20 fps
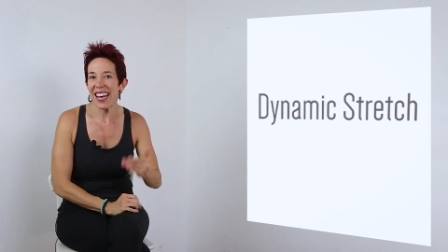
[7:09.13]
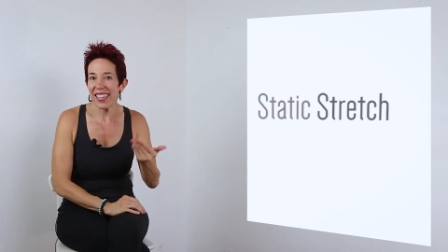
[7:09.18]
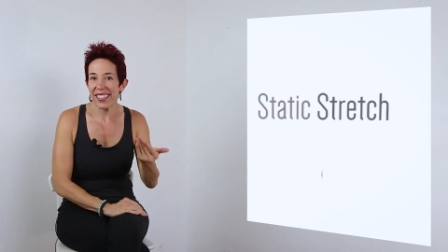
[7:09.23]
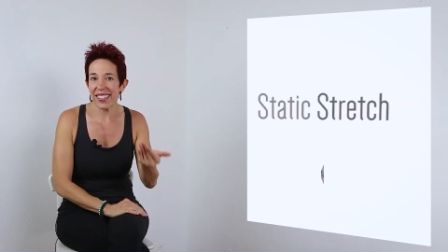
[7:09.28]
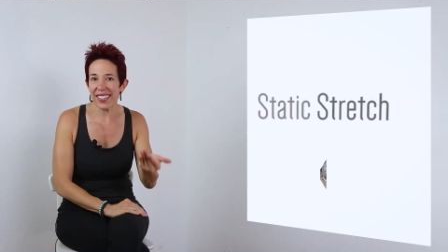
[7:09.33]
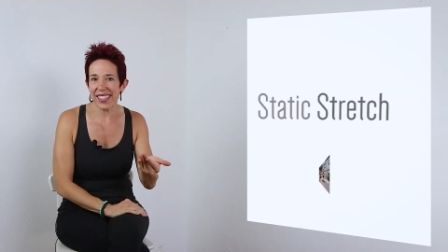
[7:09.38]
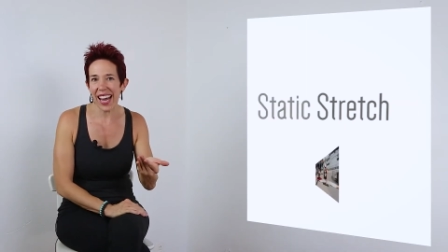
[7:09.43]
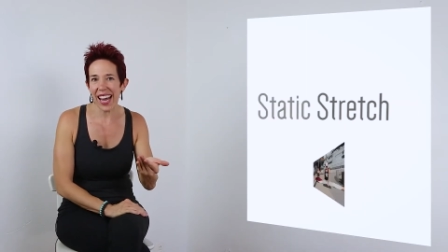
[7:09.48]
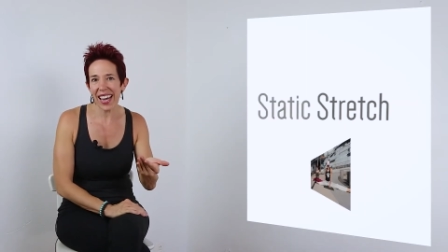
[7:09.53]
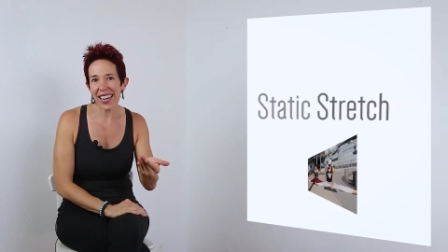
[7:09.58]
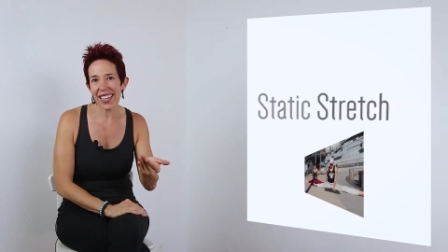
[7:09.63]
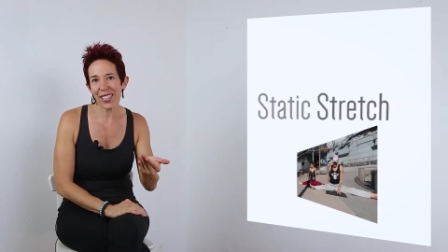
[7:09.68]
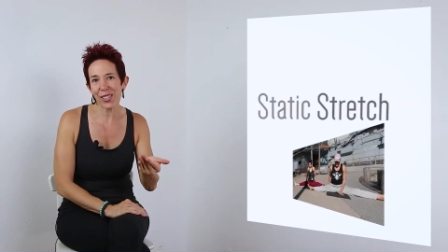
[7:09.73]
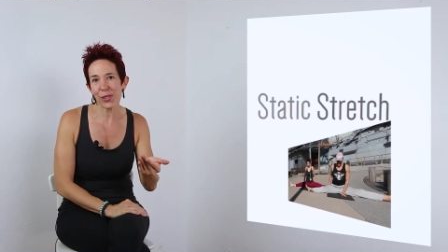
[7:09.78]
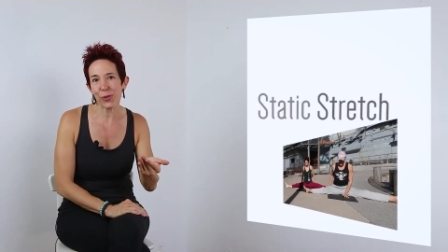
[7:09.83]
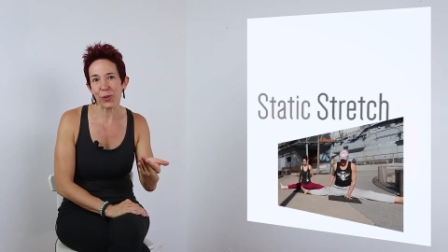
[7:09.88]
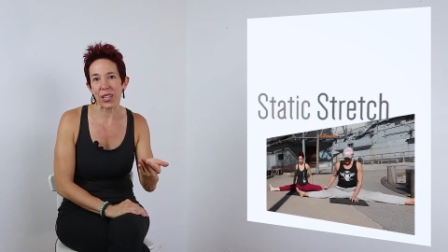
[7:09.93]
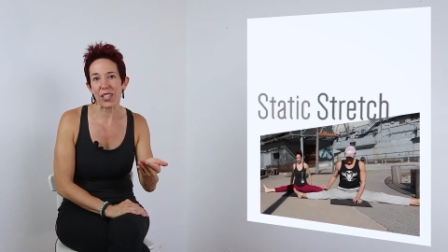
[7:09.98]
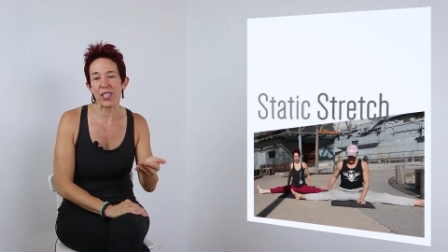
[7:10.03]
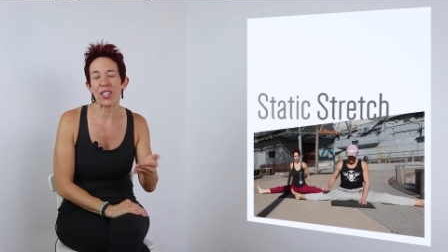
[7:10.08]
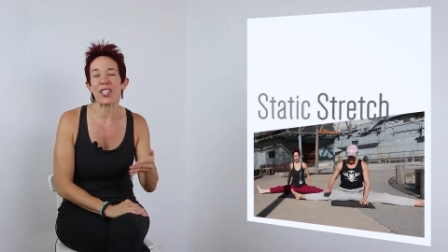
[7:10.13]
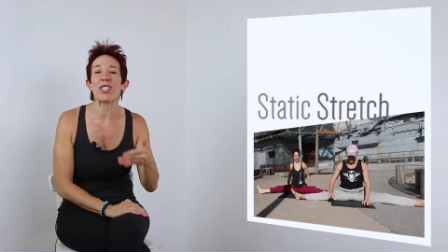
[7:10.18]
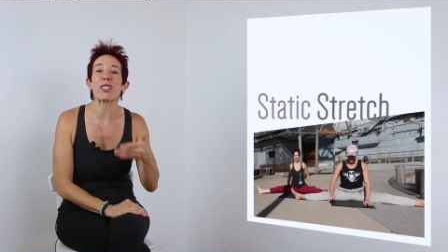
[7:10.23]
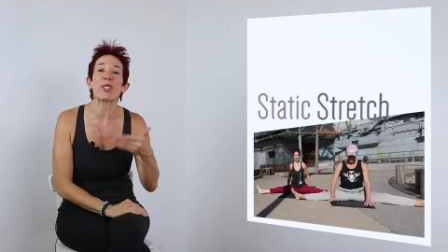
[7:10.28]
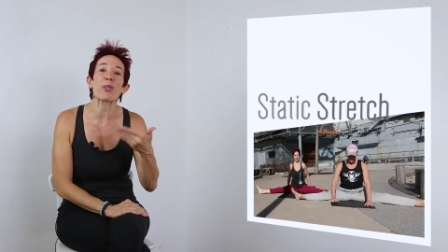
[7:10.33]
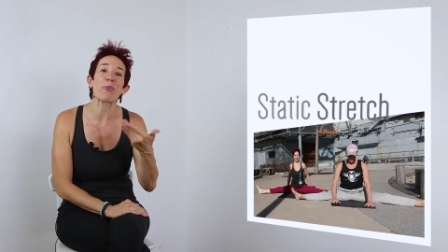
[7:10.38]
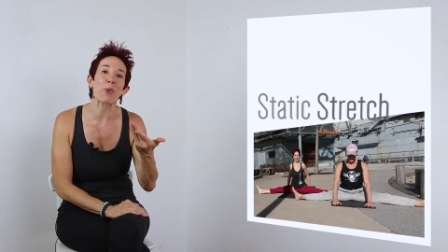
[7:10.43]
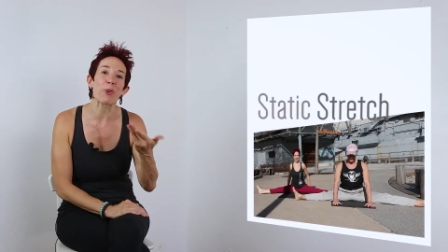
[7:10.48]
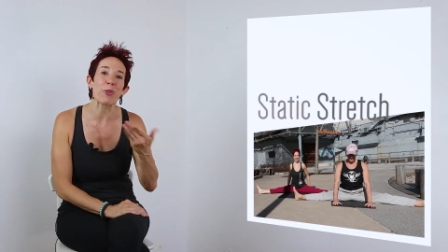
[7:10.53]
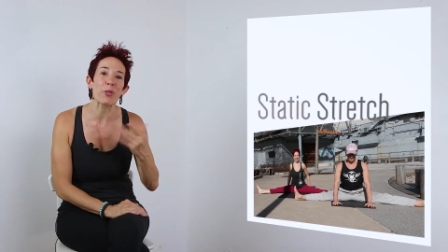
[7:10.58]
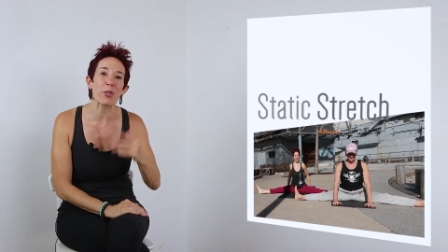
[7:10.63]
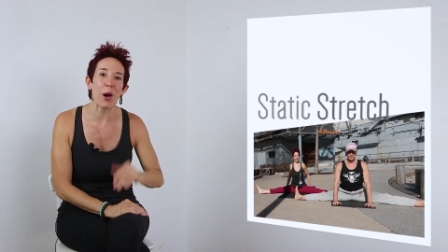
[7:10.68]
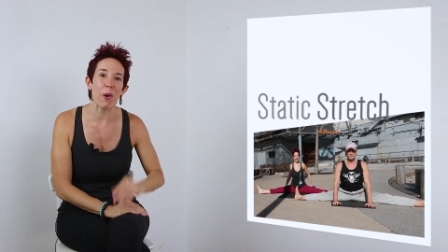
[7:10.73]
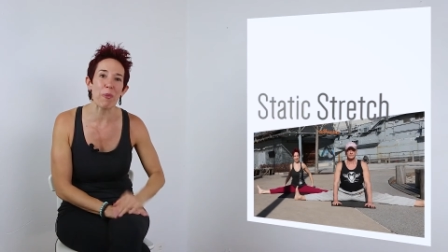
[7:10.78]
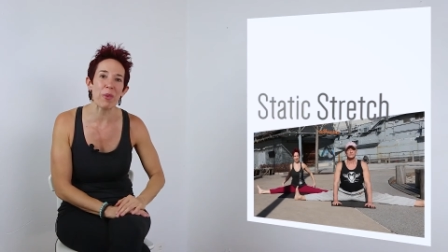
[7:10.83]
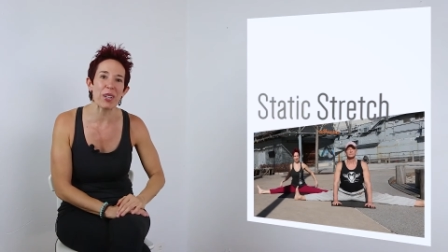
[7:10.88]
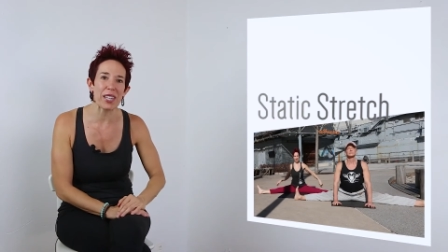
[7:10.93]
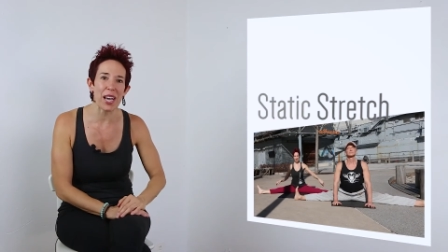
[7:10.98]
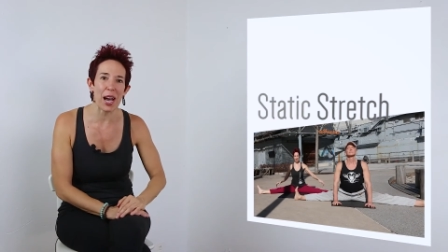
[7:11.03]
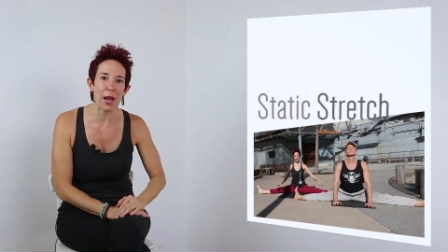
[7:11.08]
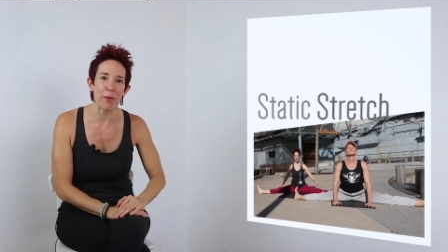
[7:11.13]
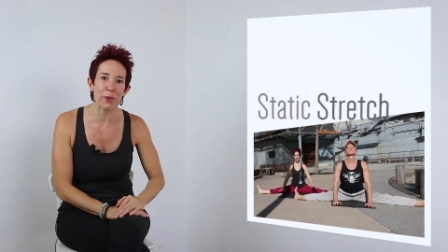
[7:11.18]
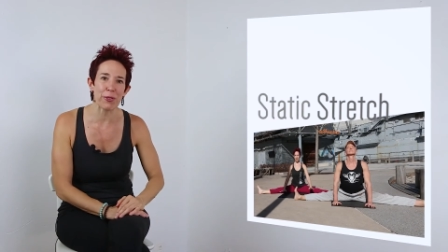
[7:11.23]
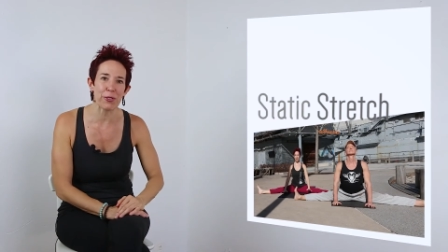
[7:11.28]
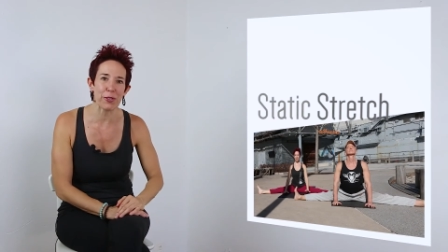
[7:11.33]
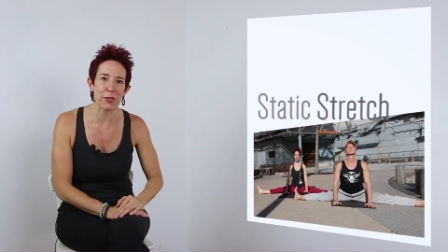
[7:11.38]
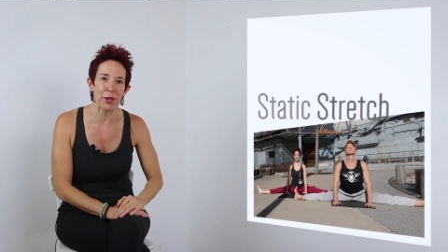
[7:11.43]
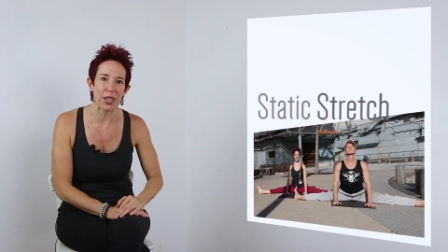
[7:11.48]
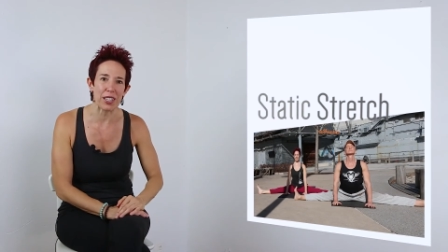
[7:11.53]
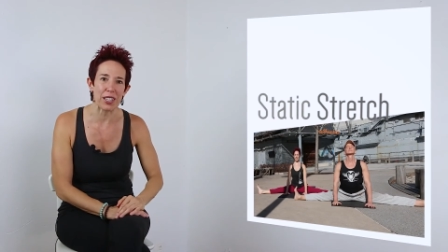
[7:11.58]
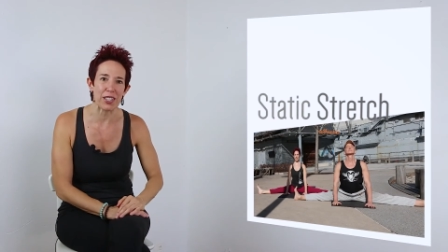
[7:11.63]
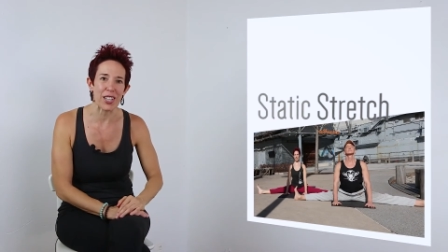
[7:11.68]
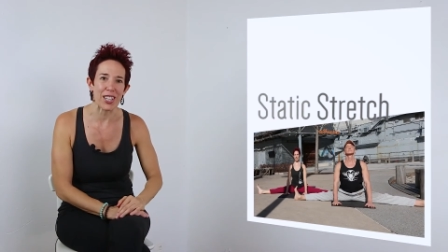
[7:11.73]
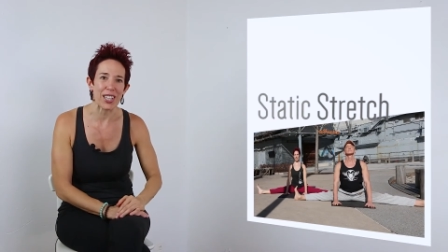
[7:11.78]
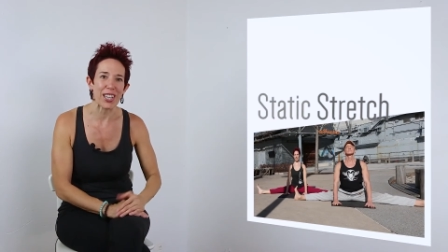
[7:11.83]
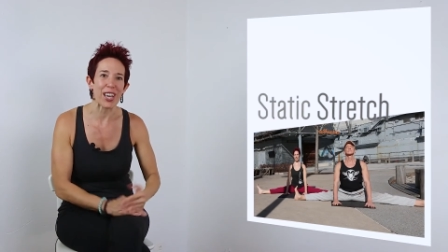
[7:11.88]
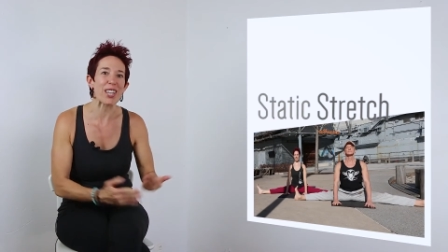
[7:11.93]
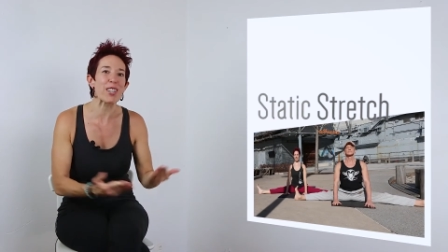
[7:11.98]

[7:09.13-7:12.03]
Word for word: Static stretching is the most common type of stretching